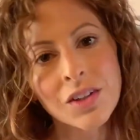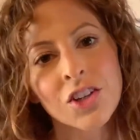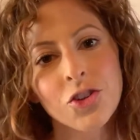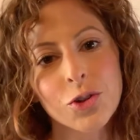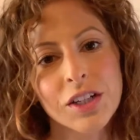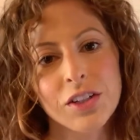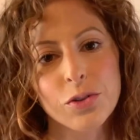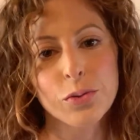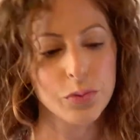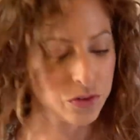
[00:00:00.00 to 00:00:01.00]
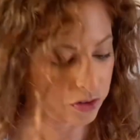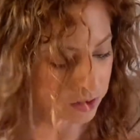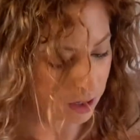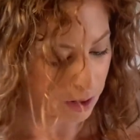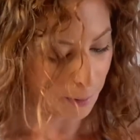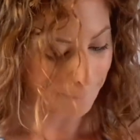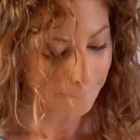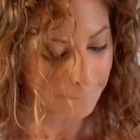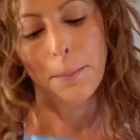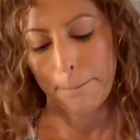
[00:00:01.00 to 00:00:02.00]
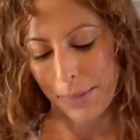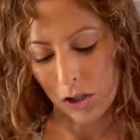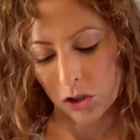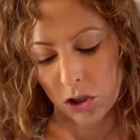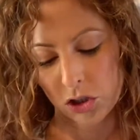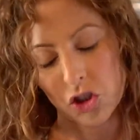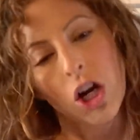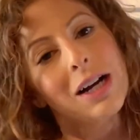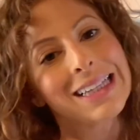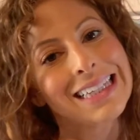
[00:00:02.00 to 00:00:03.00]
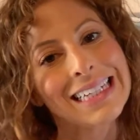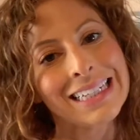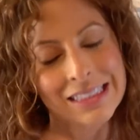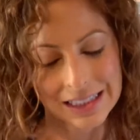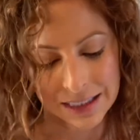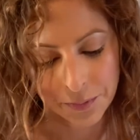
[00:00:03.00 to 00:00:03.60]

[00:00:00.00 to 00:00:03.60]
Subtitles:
You can use some milk chocolate.